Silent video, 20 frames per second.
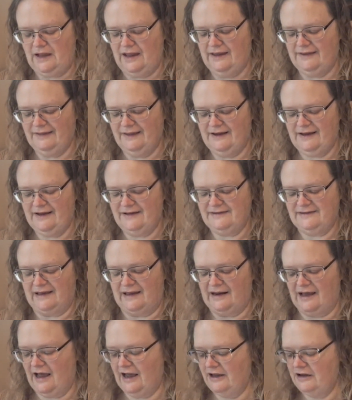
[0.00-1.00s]
And like I
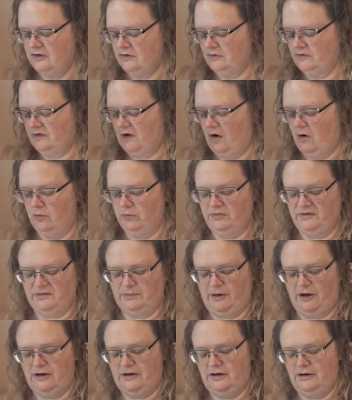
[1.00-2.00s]
said, I use
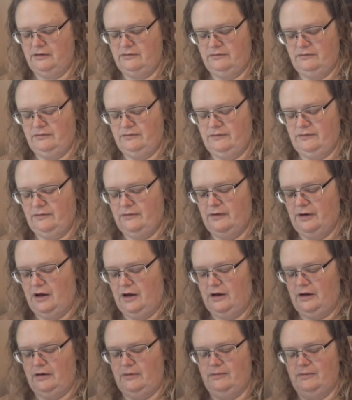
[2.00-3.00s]
homespun,
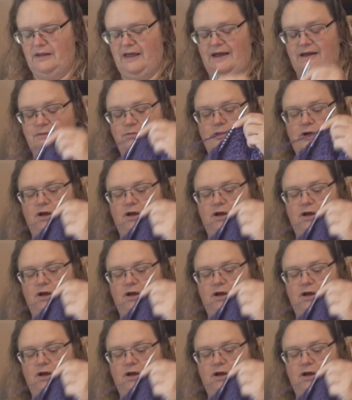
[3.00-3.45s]
Lion